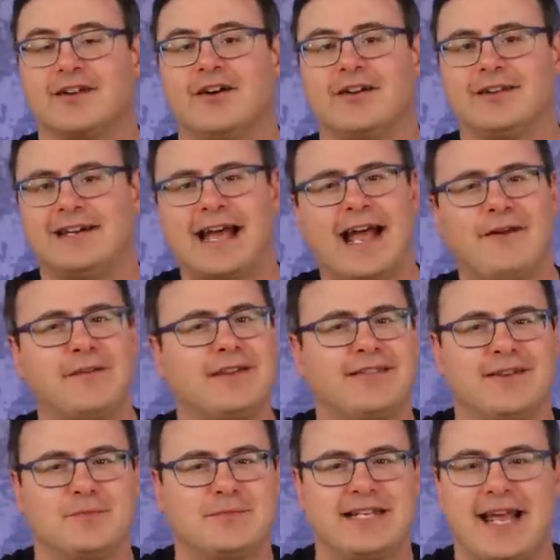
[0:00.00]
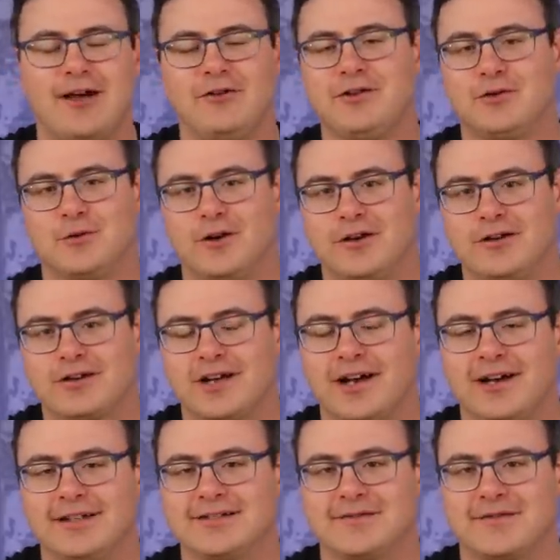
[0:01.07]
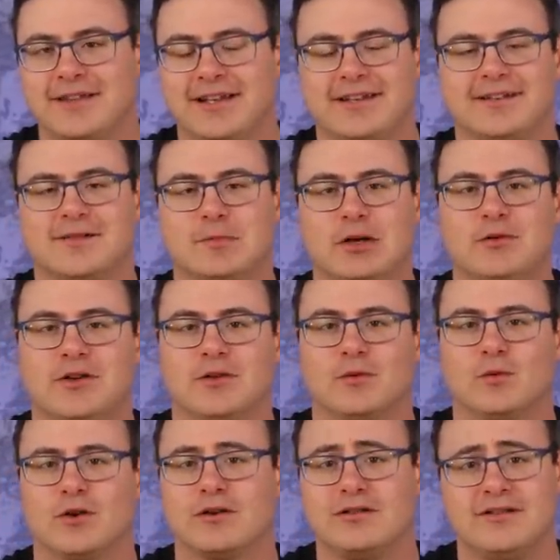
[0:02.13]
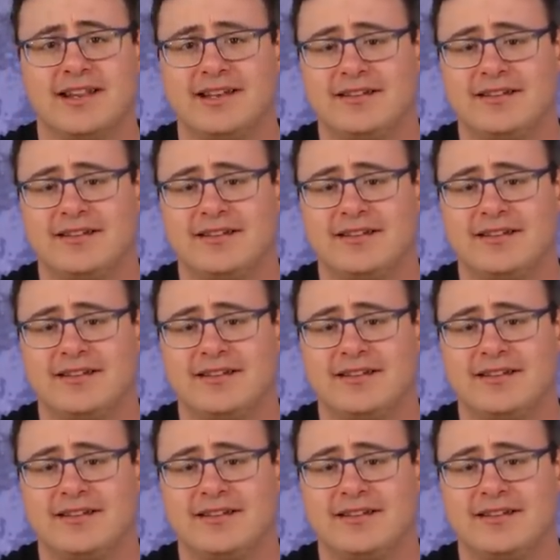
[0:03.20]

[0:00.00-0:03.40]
on and having them tell you all kinds of things about your world,